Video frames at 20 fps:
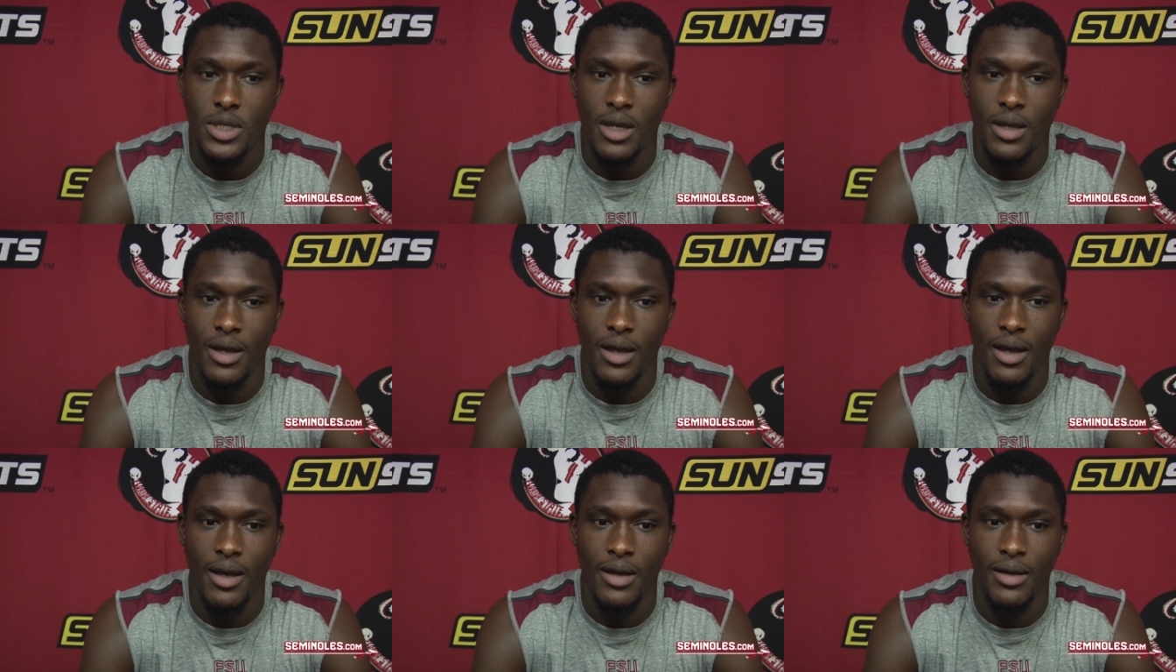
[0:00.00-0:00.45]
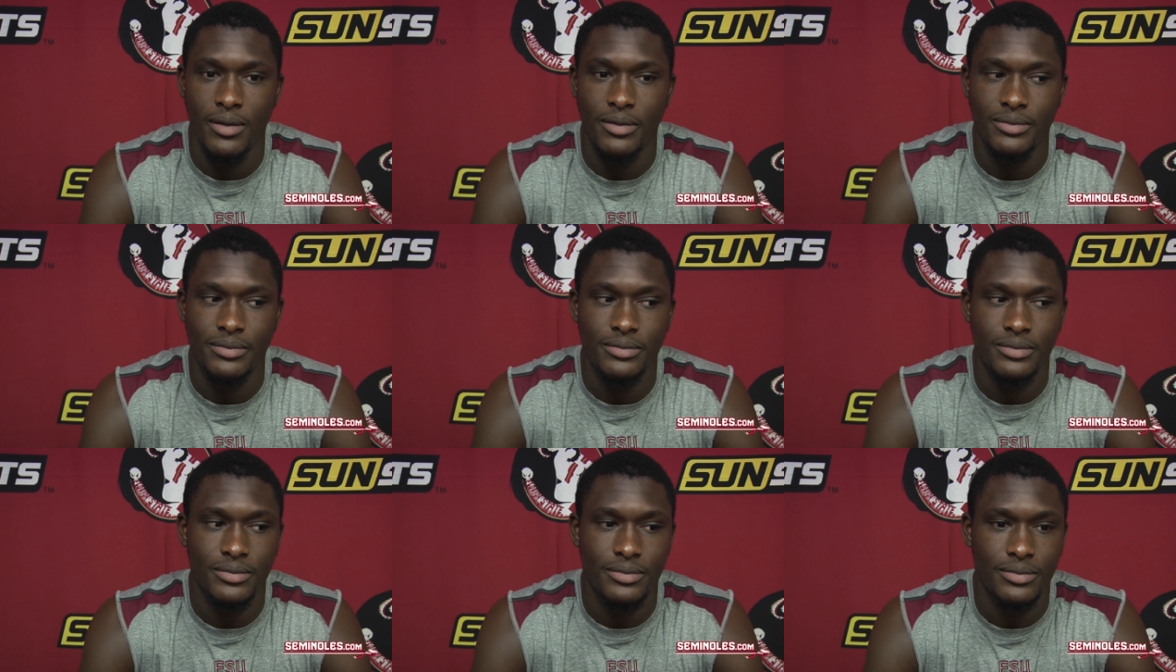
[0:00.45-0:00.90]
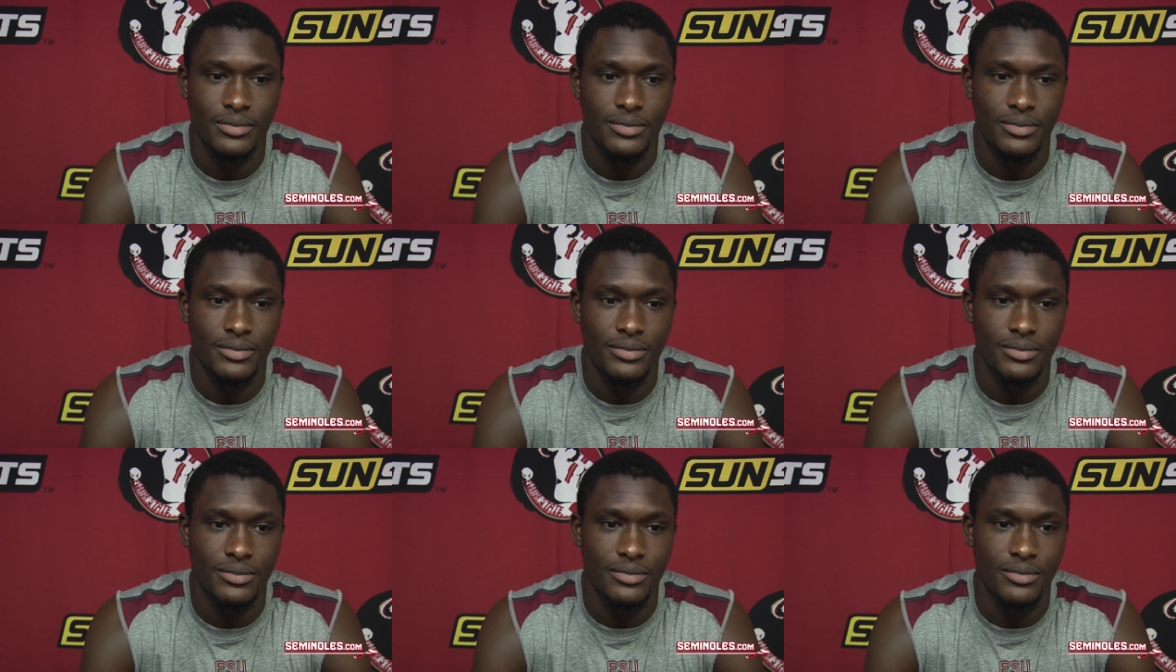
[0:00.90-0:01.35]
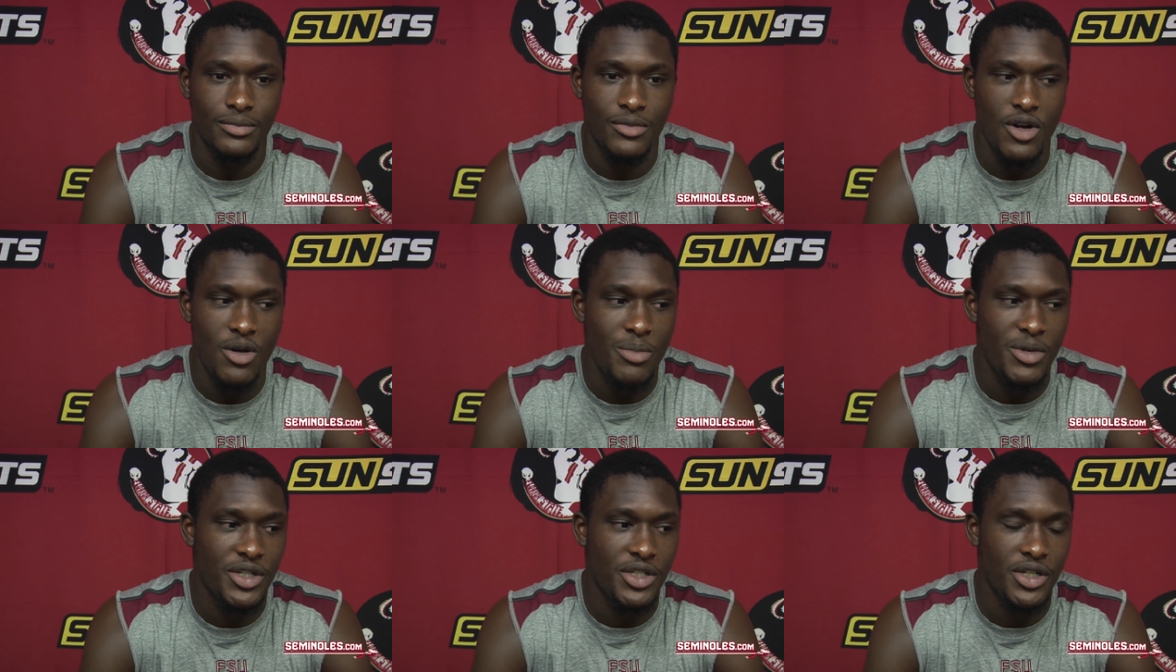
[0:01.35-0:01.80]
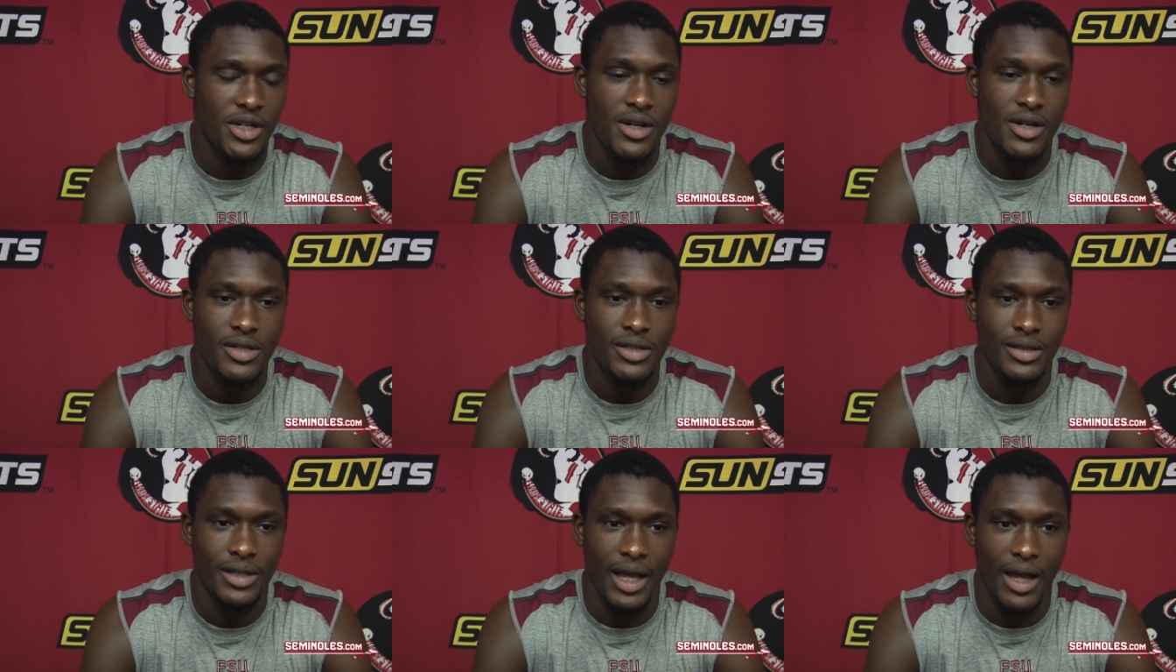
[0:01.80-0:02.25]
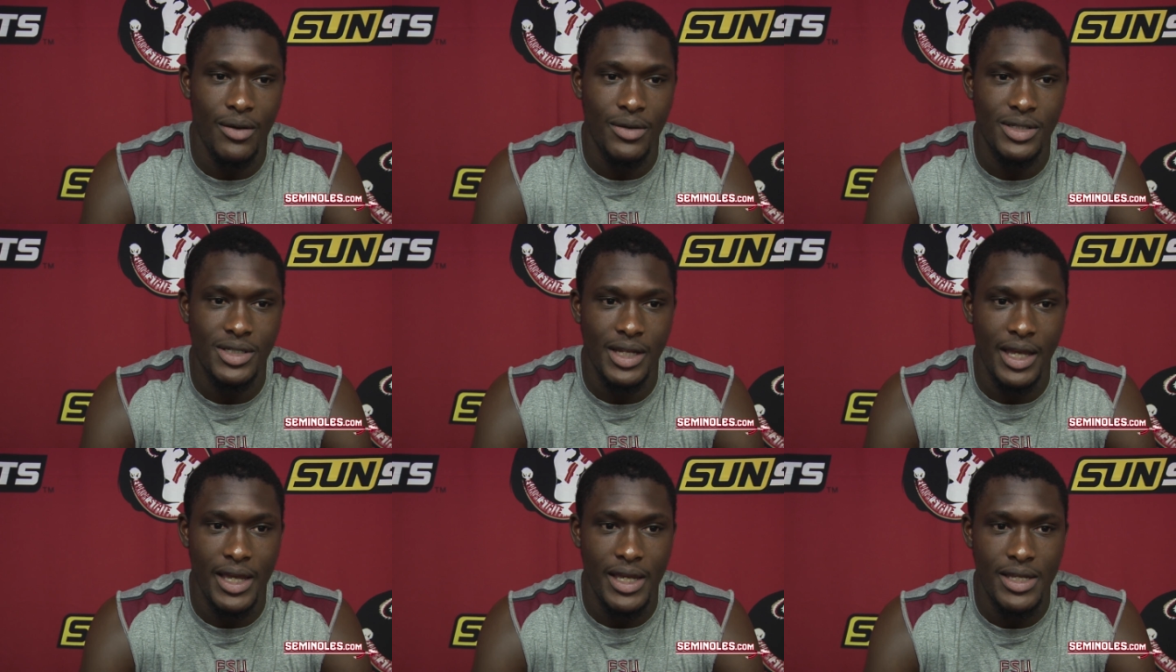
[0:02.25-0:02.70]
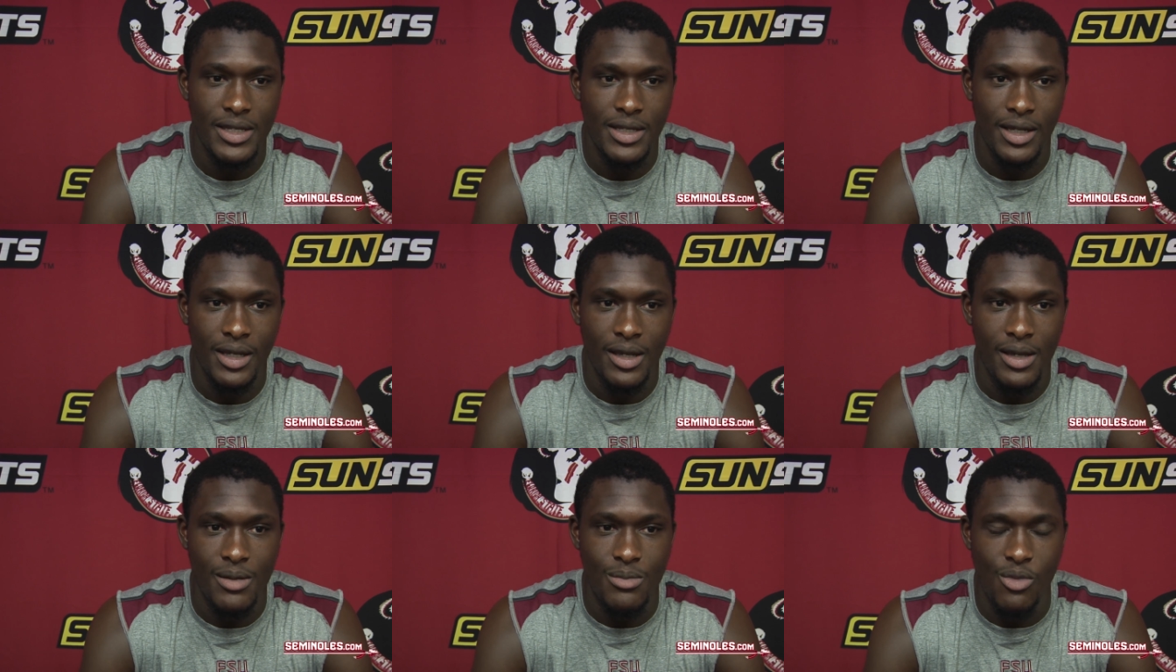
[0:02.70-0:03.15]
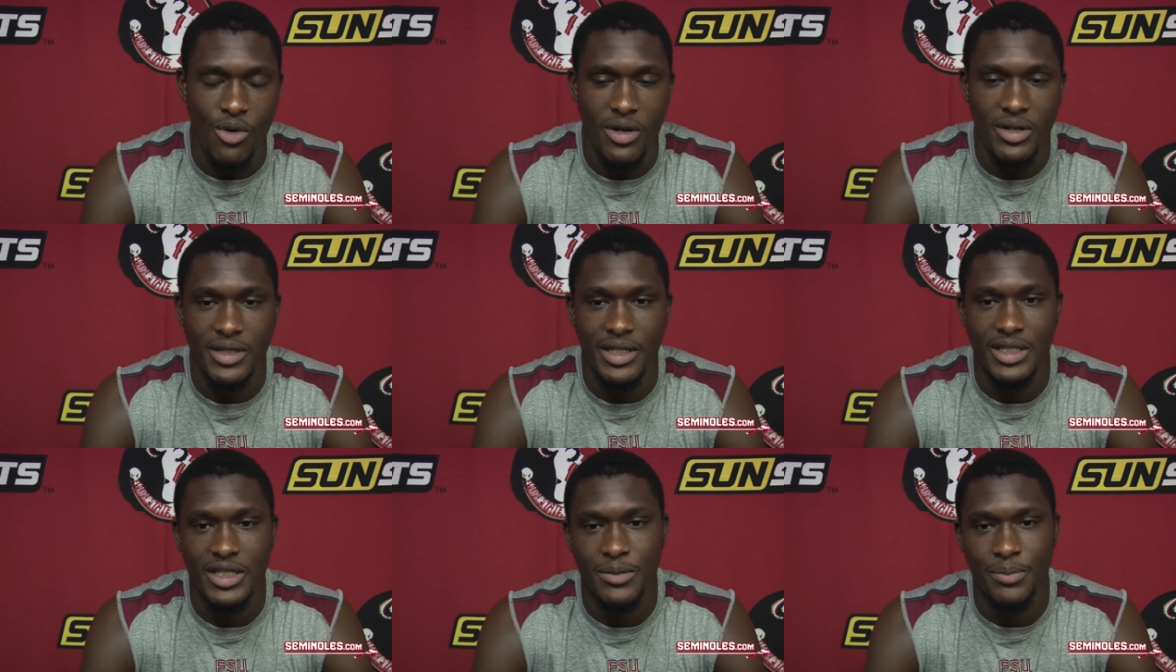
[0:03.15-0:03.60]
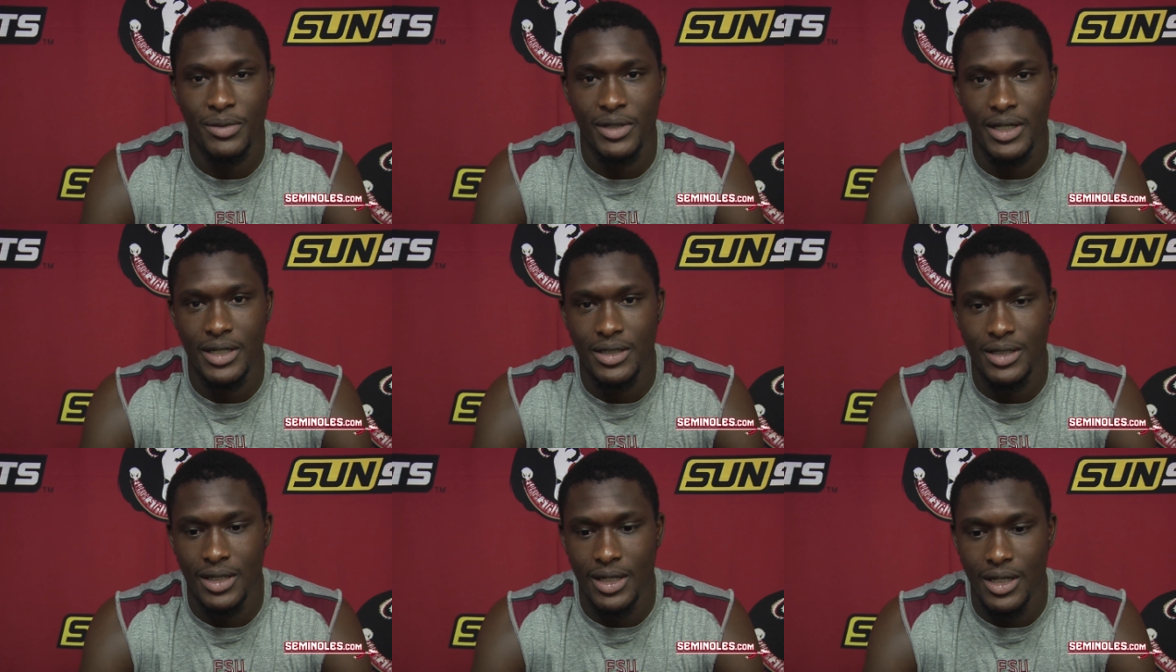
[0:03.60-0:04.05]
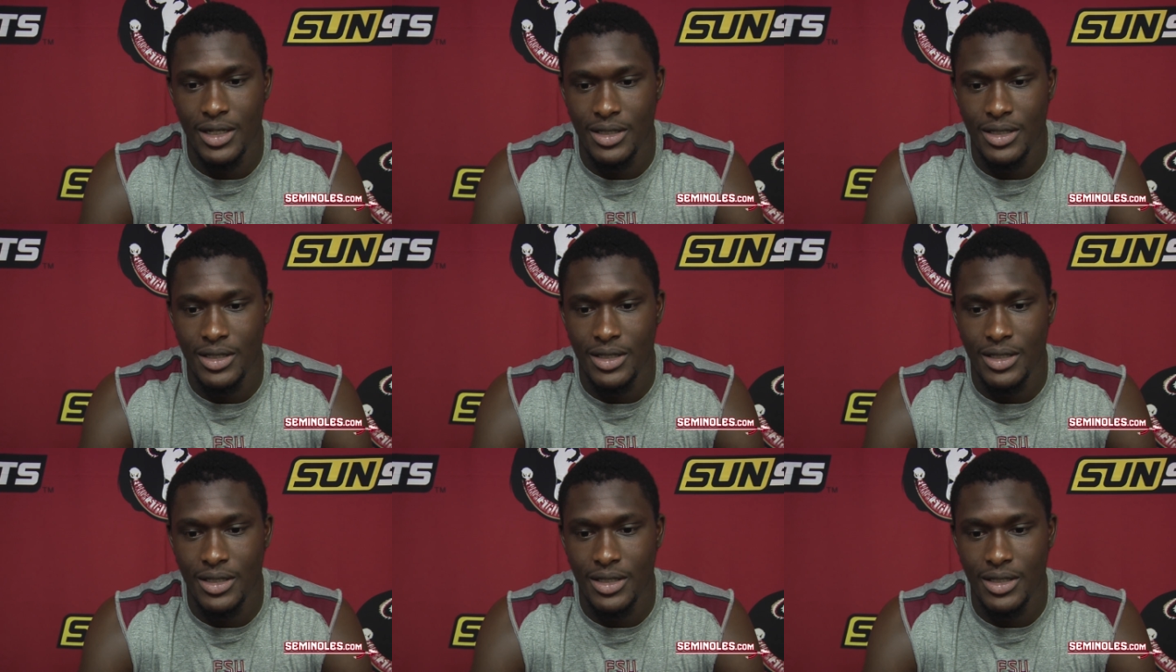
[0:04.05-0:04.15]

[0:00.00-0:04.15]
Um, more mature, I would say, more disciplined,